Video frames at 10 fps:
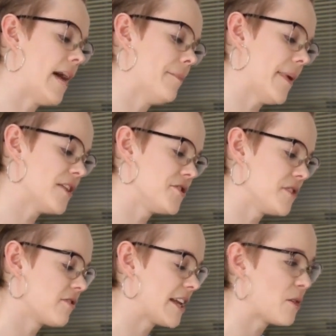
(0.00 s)
It's
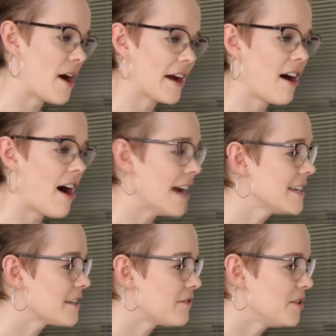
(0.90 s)
generally quite kind
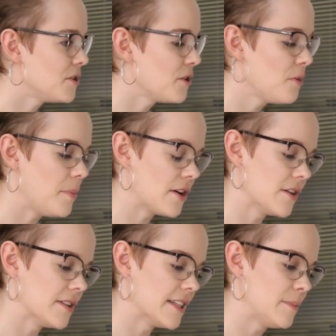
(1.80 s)
if you do,
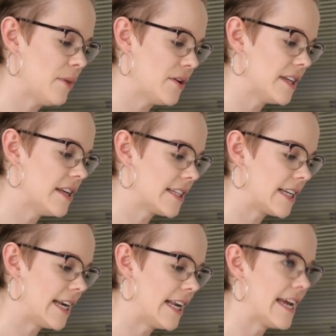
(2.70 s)
because this person is
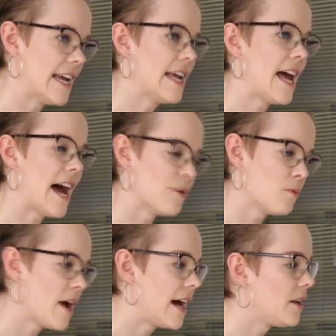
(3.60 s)
clearly
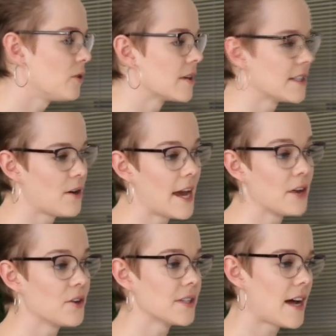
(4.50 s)
unwell or has not had a
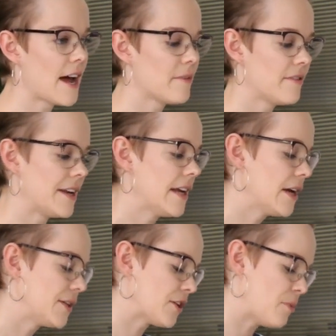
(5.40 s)
good time of it,
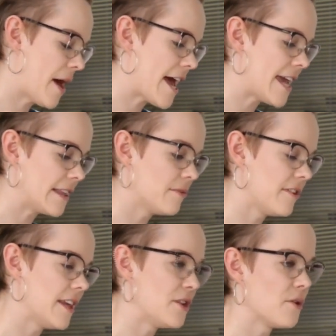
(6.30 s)
so paying them for
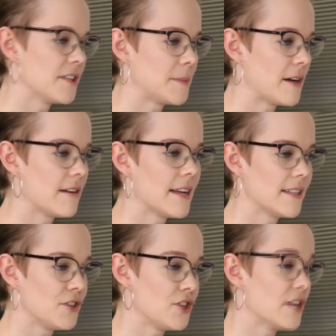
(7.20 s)
their notice period is a
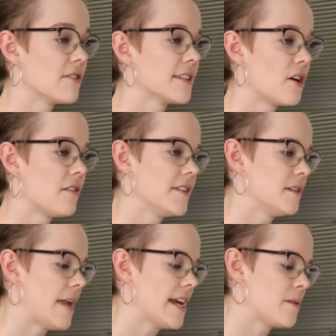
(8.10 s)
generous offer to
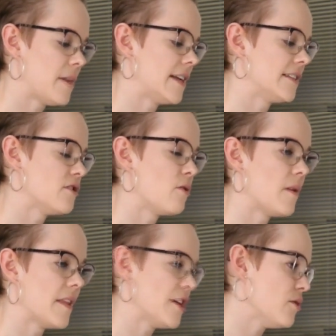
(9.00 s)
make, but it's not one
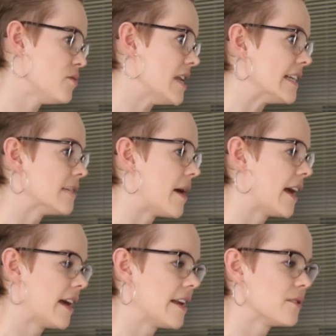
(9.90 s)
that you need to make
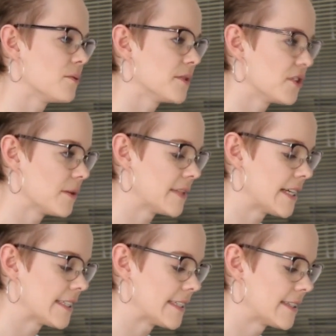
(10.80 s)
under all
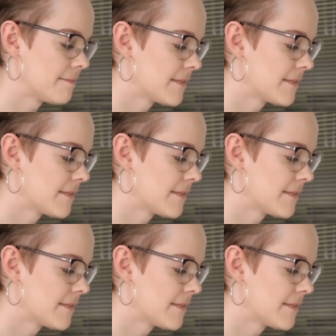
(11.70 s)
circumstances.